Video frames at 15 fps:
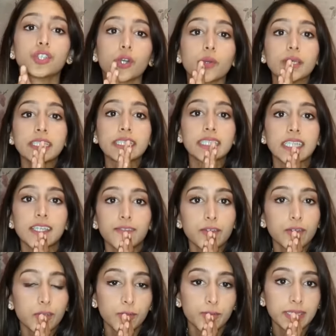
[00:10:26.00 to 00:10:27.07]
so easily, if
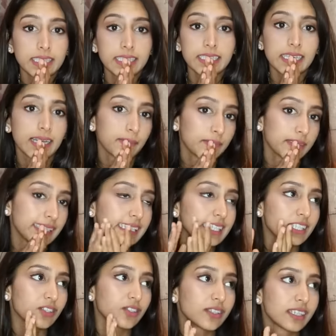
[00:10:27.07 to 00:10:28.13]
you know me. The
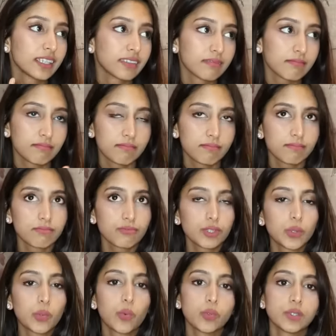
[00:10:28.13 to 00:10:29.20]
heat is on like
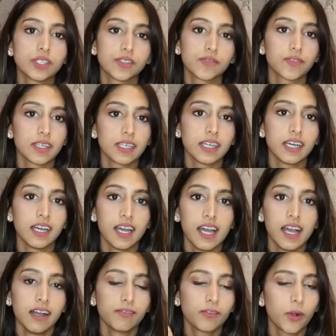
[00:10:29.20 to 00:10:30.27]
3/4 of the year.
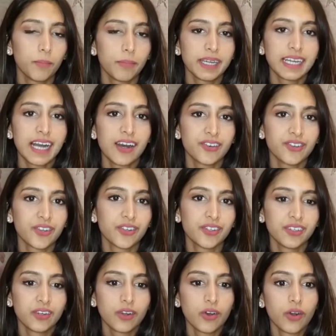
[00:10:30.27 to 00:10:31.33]
Got my gown
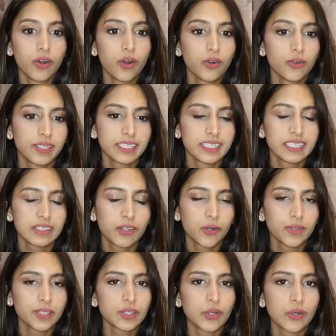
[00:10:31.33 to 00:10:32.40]
on,
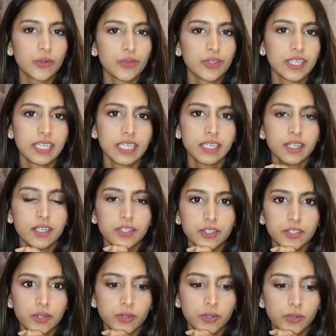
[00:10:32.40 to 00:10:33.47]
always cold.
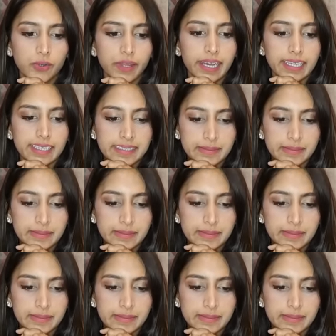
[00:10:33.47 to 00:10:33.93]
So that